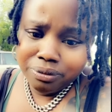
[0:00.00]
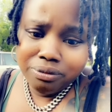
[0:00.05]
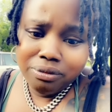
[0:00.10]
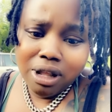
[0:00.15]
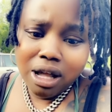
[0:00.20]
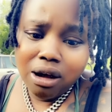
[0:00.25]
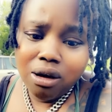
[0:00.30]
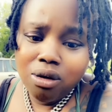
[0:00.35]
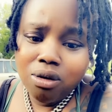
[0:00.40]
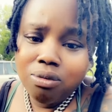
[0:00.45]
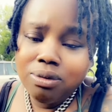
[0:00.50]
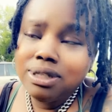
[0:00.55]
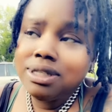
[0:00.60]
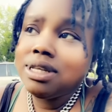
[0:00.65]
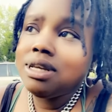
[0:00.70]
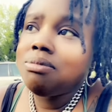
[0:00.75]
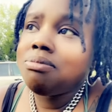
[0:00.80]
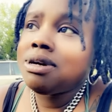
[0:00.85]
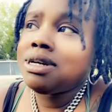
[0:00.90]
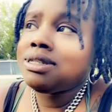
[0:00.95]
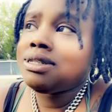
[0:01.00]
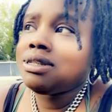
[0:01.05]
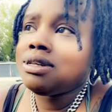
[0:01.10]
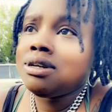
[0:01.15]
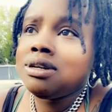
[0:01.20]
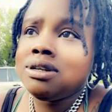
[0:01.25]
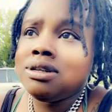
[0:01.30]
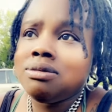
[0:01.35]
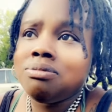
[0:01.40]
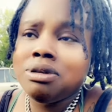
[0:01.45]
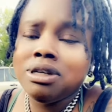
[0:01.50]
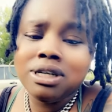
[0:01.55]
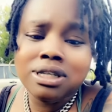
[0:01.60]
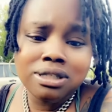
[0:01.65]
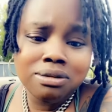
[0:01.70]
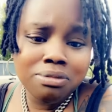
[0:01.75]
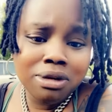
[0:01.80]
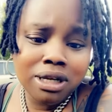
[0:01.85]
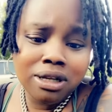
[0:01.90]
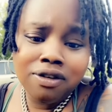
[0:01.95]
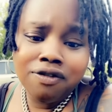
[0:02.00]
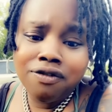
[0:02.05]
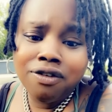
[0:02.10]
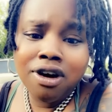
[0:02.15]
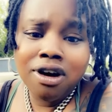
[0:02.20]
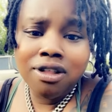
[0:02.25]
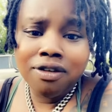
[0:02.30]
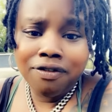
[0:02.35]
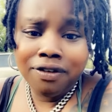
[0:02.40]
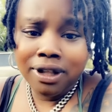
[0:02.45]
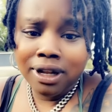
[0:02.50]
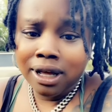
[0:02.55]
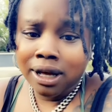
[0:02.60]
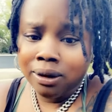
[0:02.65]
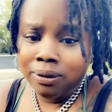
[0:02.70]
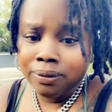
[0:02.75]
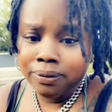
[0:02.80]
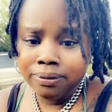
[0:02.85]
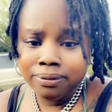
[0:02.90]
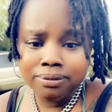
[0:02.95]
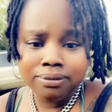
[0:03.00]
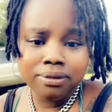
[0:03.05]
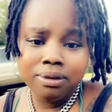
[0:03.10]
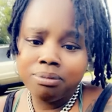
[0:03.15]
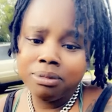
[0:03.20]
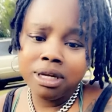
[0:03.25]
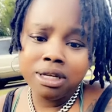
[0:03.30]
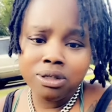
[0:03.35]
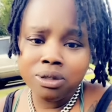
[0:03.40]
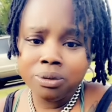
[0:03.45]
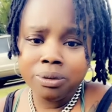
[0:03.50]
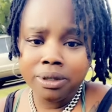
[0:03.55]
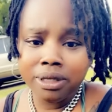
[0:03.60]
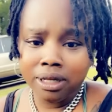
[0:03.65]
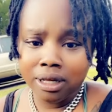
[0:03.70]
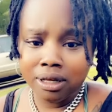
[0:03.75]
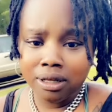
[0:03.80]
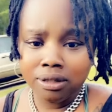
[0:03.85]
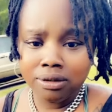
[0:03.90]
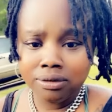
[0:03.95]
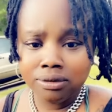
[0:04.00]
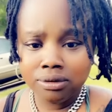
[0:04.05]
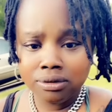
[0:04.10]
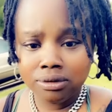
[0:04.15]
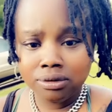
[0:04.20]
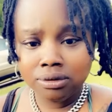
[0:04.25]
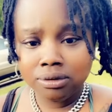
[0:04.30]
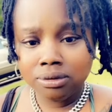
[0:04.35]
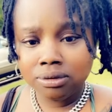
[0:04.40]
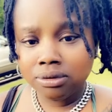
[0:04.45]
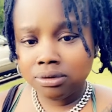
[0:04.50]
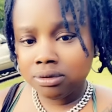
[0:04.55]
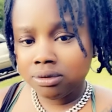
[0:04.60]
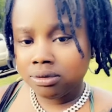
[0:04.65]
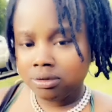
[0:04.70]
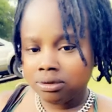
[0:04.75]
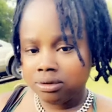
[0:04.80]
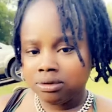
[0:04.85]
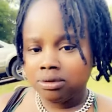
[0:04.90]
not going to resent my son because me and the father fell out. I'm not doing that.